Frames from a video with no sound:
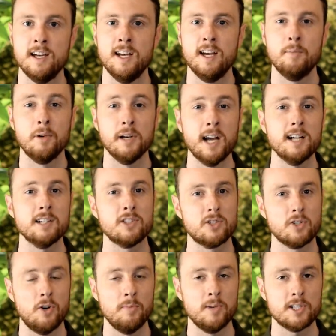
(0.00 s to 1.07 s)
but not so
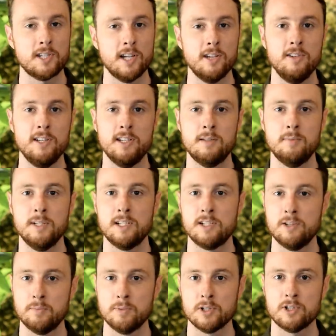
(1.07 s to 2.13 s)
much that you need to be
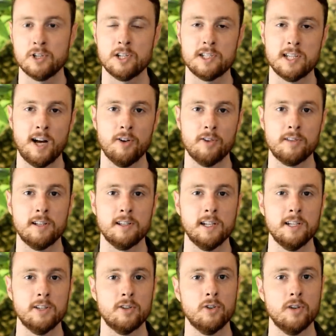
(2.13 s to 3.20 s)
super stressed out or think that you're
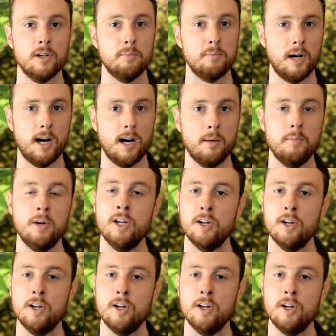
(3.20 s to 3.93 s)
going to bomb